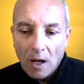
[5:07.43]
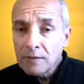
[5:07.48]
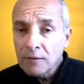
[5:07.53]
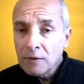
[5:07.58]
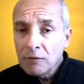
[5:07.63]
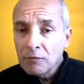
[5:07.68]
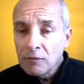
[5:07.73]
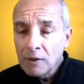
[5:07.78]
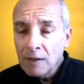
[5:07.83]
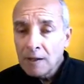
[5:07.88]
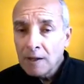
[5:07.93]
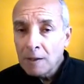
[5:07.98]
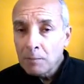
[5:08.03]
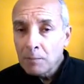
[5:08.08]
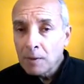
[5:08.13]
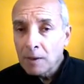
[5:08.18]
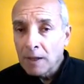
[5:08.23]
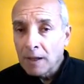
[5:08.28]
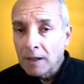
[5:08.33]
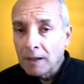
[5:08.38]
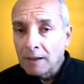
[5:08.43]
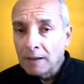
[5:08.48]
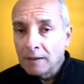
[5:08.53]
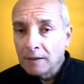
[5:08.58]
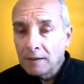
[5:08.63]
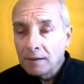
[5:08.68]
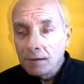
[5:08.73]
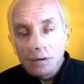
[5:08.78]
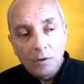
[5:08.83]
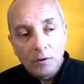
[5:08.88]
They really apply
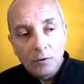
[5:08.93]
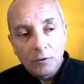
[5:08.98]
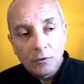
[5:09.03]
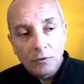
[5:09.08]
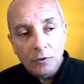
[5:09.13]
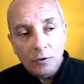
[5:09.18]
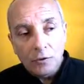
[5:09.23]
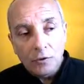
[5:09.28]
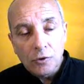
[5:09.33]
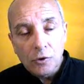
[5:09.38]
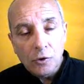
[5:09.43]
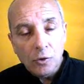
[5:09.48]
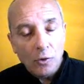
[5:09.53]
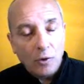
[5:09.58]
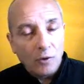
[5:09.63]
to two